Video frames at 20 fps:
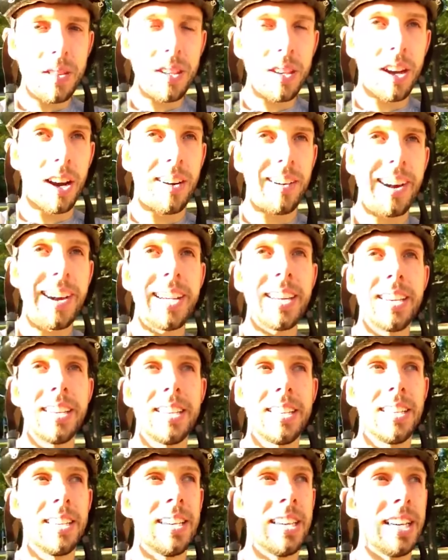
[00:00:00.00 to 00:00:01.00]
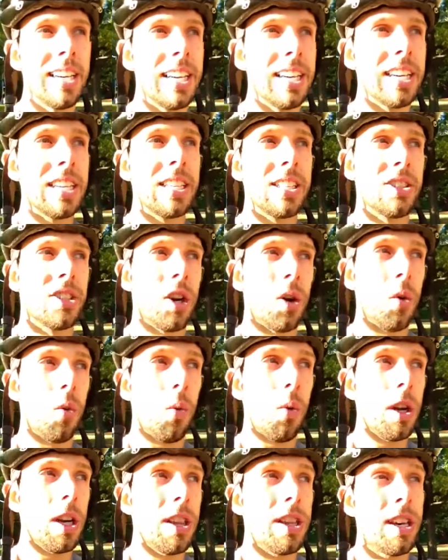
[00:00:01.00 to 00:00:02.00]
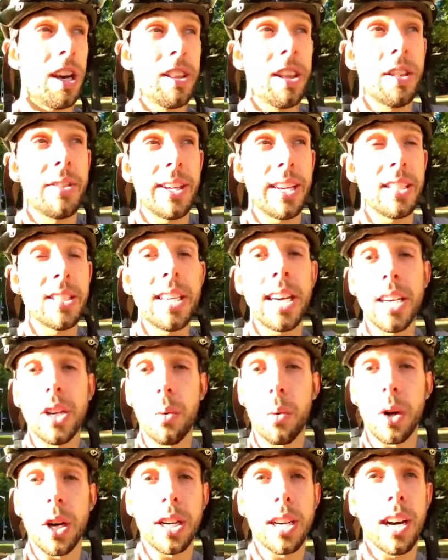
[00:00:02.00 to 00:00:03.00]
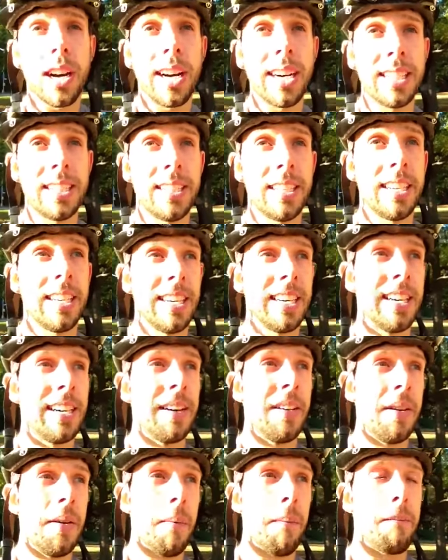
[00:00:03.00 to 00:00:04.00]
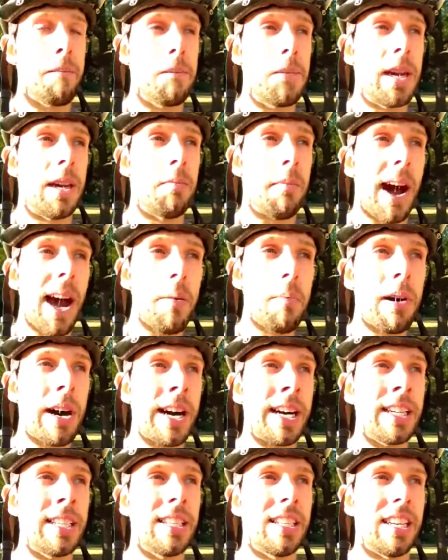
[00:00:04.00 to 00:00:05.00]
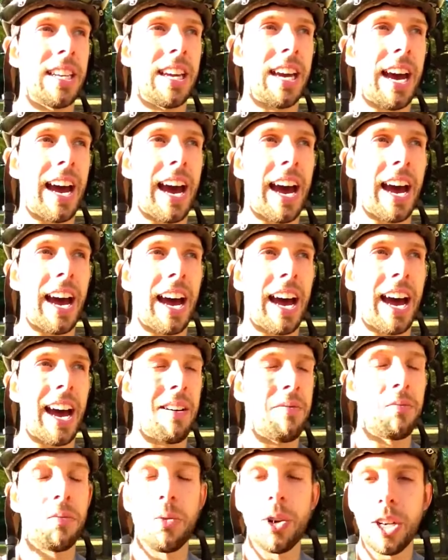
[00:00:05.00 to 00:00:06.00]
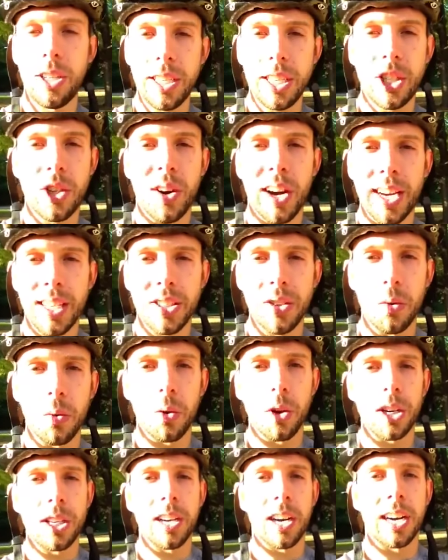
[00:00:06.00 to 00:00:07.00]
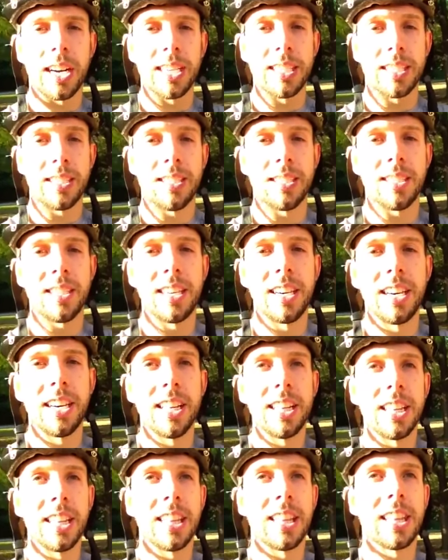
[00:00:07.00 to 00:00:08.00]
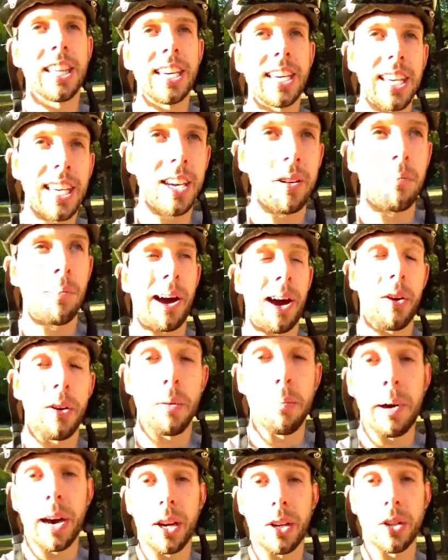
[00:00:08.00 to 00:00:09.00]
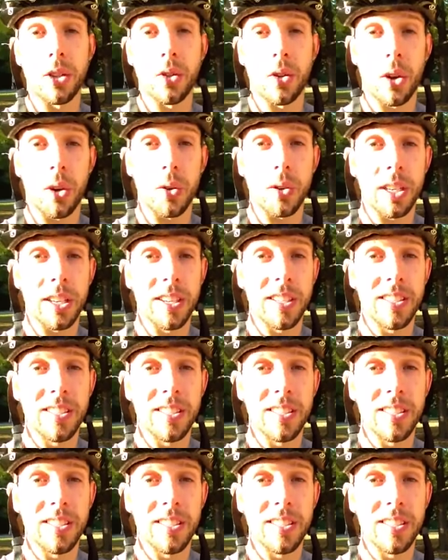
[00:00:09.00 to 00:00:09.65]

All right? So what are the other things that you work on? In my mind, I'm really trying to work on thinking about a pedal stroke.